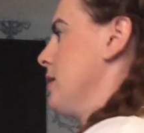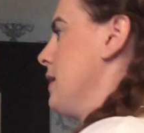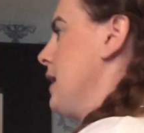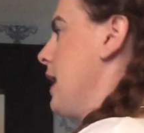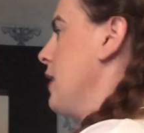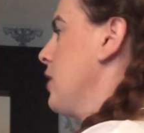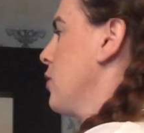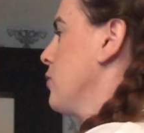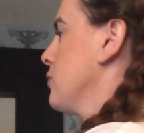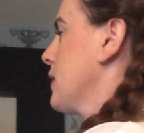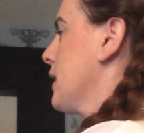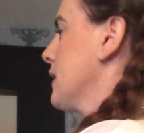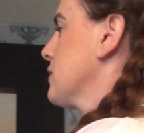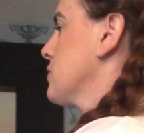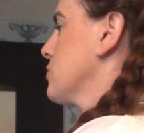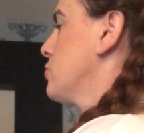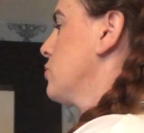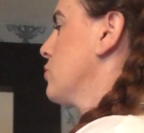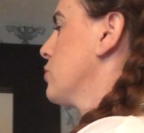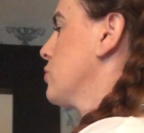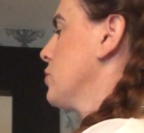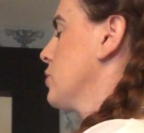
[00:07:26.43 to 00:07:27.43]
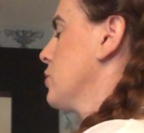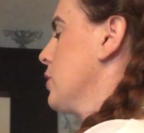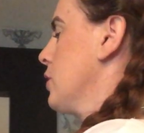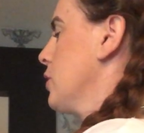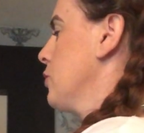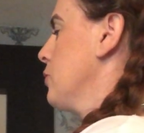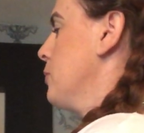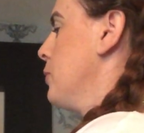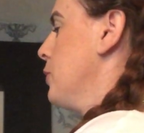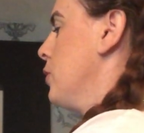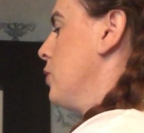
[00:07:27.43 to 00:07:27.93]
I know that's a good
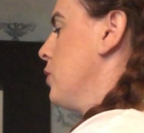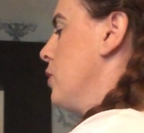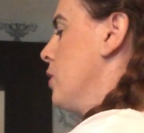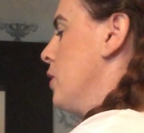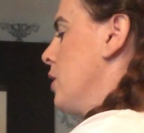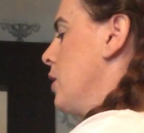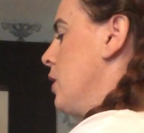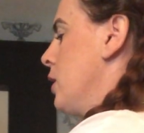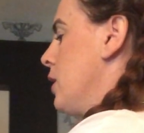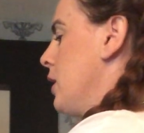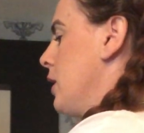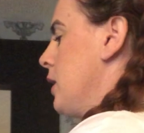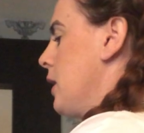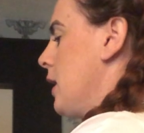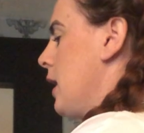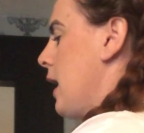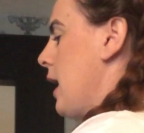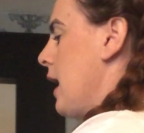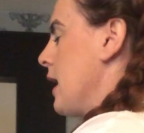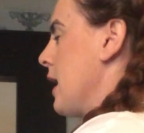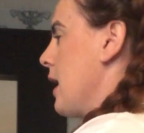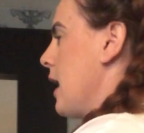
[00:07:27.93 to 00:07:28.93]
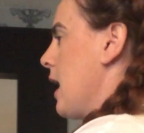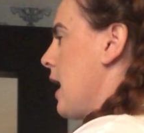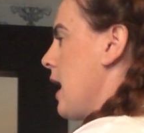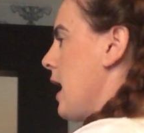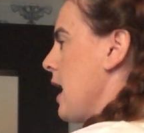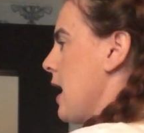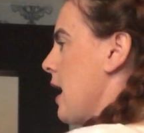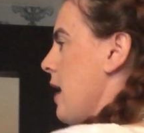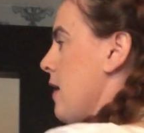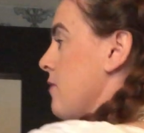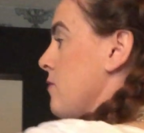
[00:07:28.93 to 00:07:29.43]
glue, but I
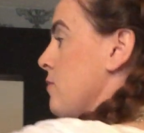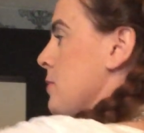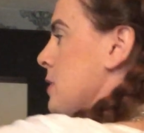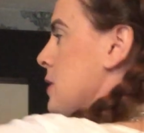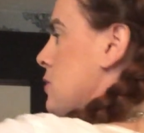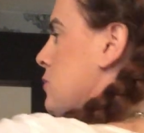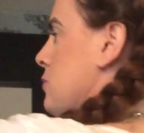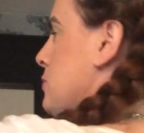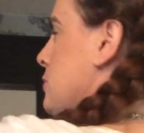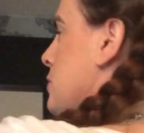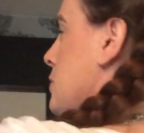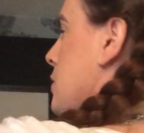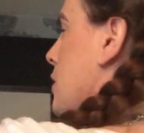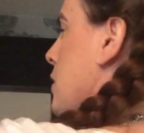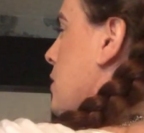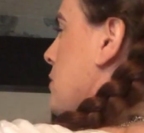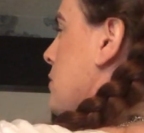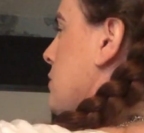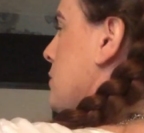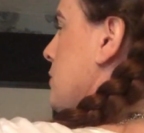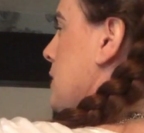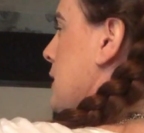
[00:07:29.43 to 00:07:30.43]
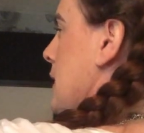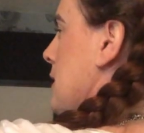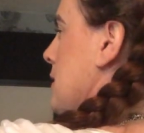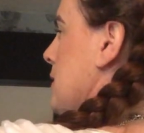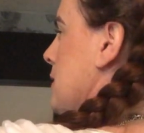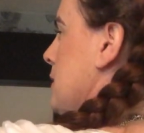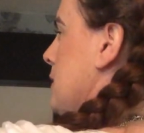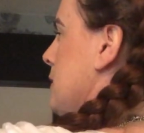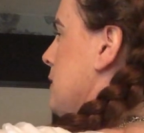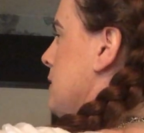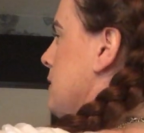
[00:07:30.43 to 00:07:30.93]
haven't been up to the
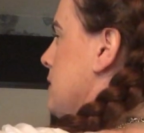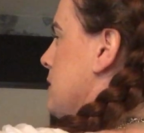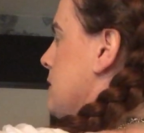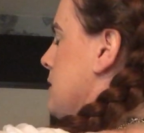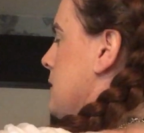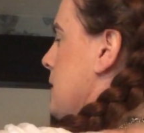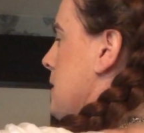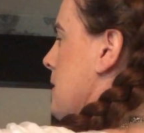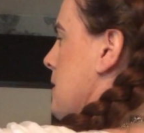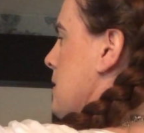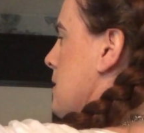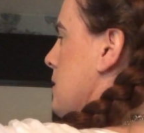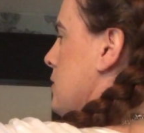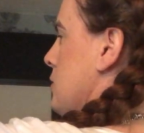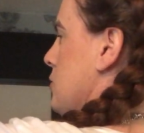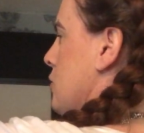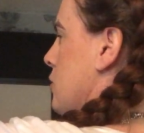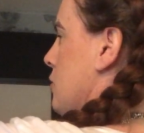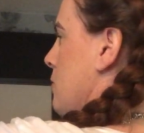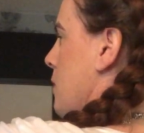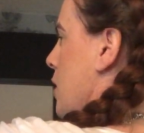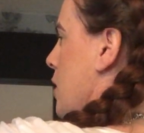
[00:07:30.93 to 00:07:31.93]
wholesalers, so I'm